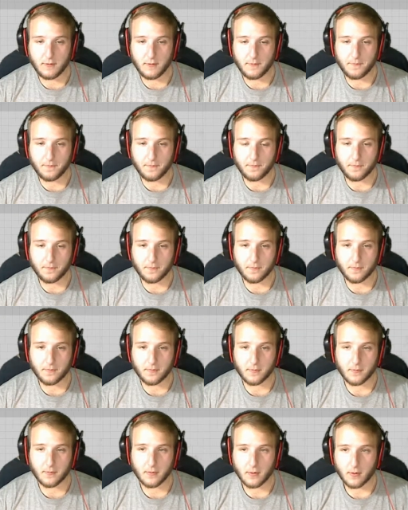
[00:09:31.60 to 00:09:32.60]

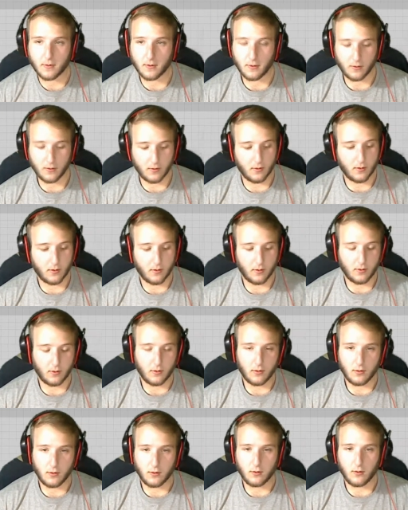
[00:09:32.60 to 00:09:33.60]

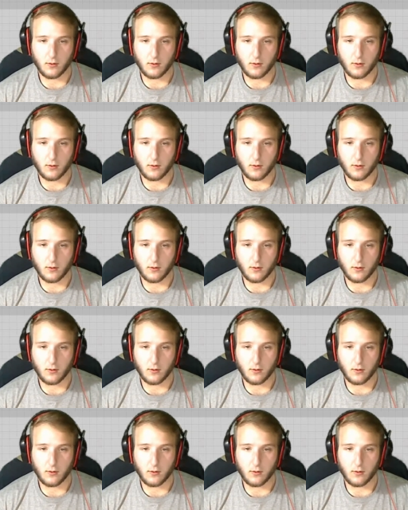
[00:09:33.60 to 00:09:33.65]
Nothing is said.